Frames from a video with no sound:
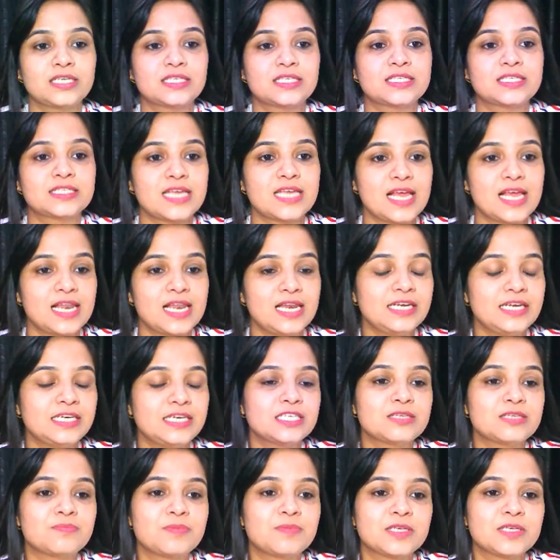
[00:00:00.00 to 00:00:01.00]
cell it
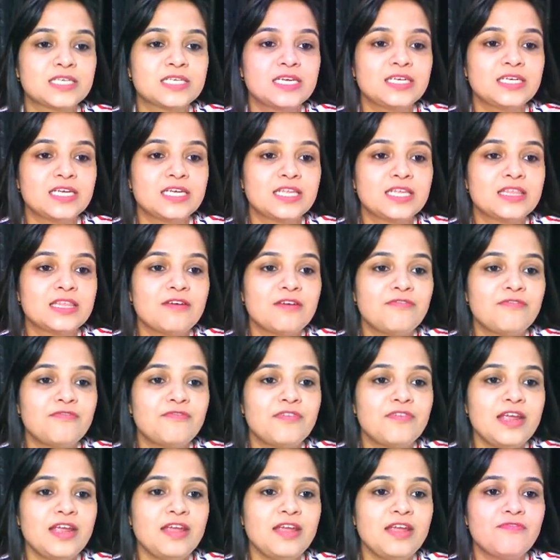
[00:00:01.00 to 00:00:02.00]
is present in the
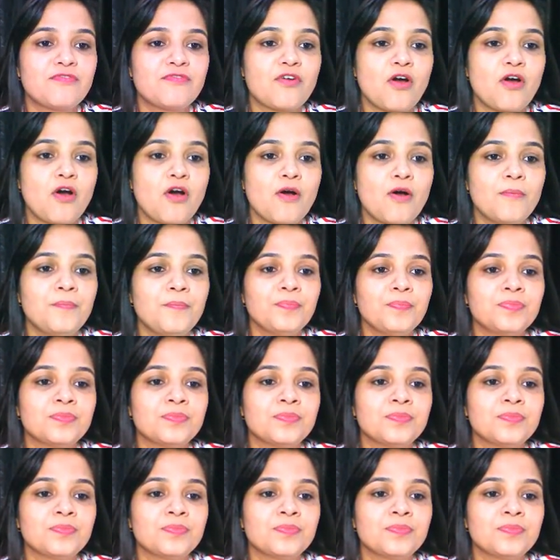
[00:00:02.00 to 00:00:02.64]
free form,